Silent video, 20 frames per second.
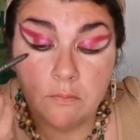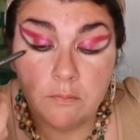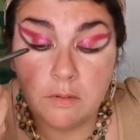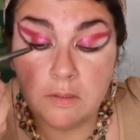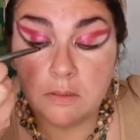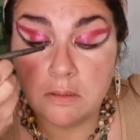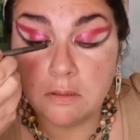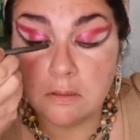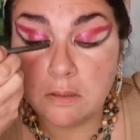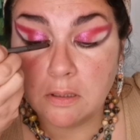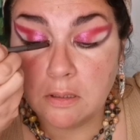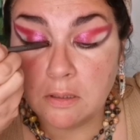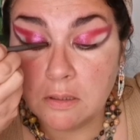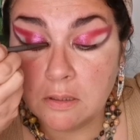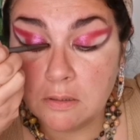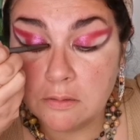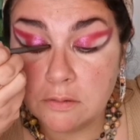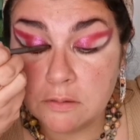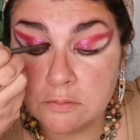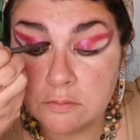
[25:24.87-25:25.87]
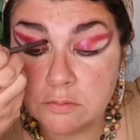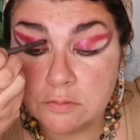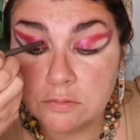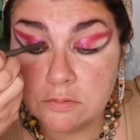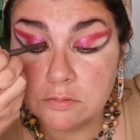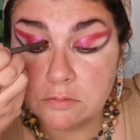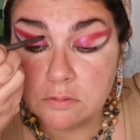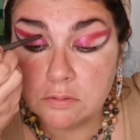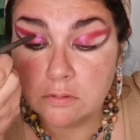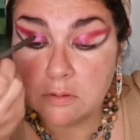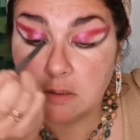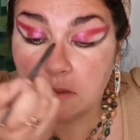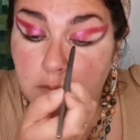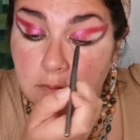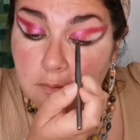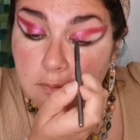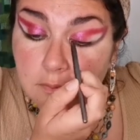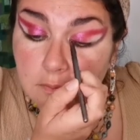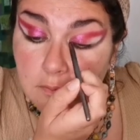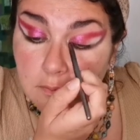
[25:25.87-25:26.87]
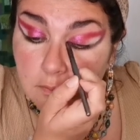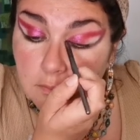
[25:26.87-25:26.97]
Oh my god, eyeliner would do a line.